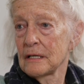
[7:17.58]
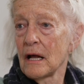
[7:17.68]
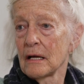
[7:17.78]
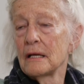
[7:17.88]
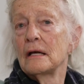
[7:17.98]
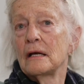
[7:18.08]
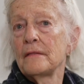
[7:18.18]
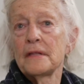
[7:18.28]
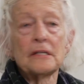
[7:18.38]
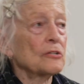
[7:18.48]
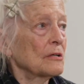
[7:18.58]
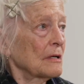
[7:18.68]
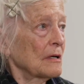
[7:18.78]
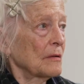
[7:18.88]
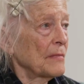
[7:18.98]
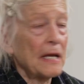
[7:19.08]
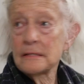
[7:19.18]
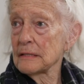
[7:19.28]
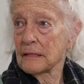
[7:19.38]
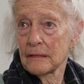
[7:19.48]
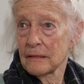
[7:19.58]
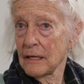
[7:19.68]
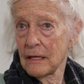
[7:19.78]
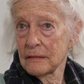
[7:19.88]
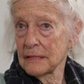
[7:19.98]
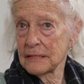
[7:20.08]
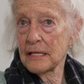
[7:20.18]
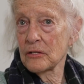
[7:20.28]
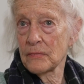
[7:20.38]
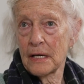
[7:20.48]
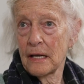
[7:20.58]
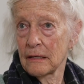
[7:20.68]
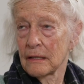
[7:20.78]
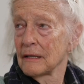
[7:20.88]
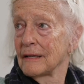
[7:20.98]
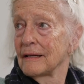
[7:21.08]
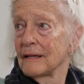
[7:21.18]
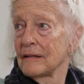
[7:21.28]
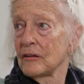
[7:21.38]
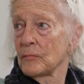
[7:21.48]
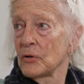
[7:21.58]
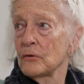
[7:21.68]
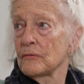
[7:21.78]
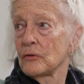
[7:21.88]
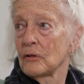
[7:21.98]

Yeah. And these are amazing to see them again. They're beautiful.